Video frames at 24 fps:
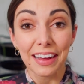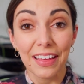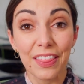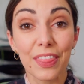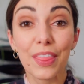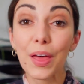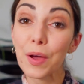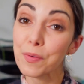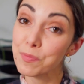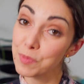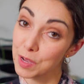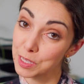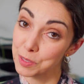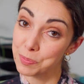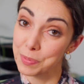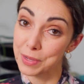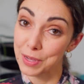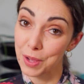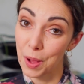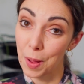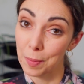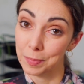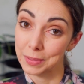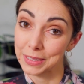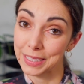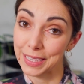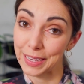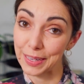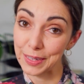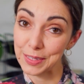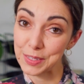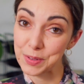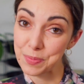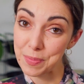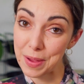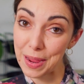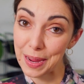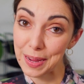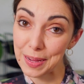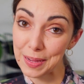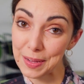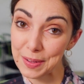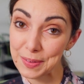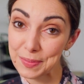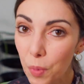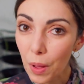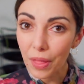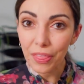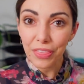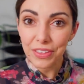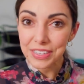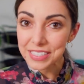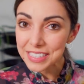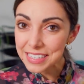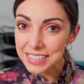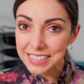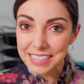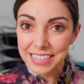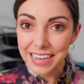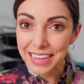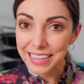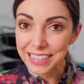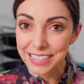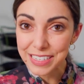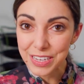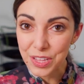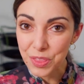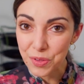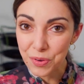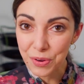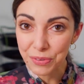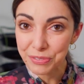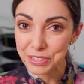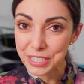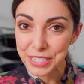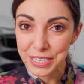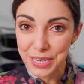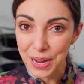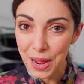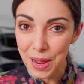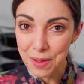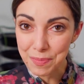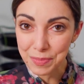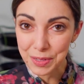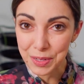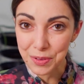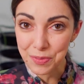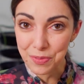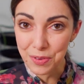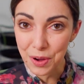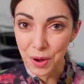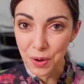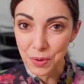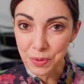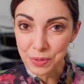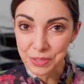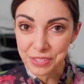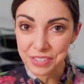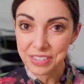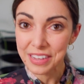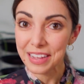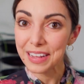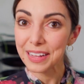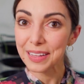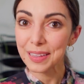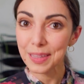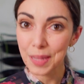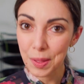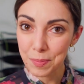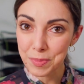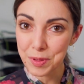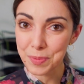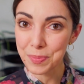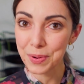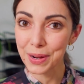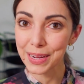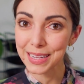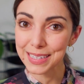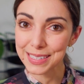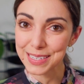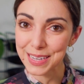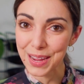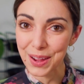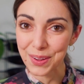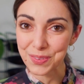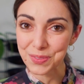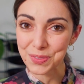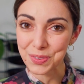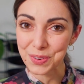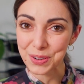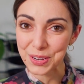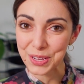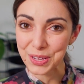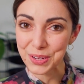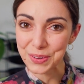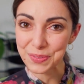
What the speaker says: That must be complicated to make. Well, this is tasty, thrifty, timely, folks. Let me break it down for you.